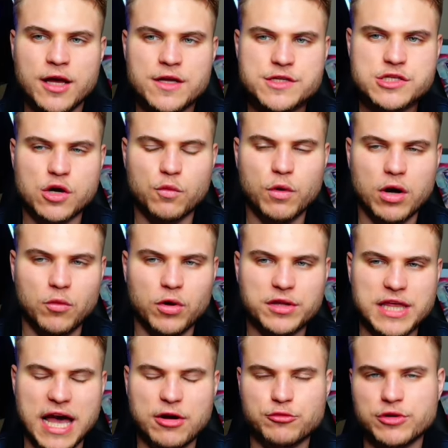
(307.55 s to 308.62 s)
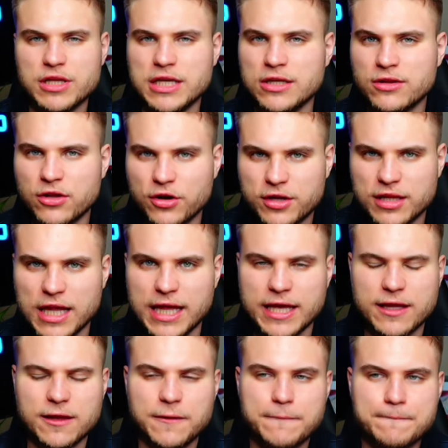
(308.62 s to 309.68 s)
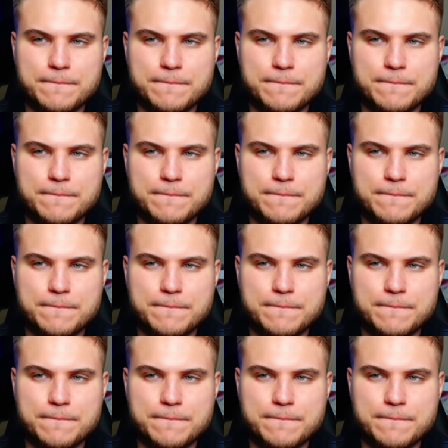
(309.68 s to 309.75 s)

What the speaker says: So what will that really look like?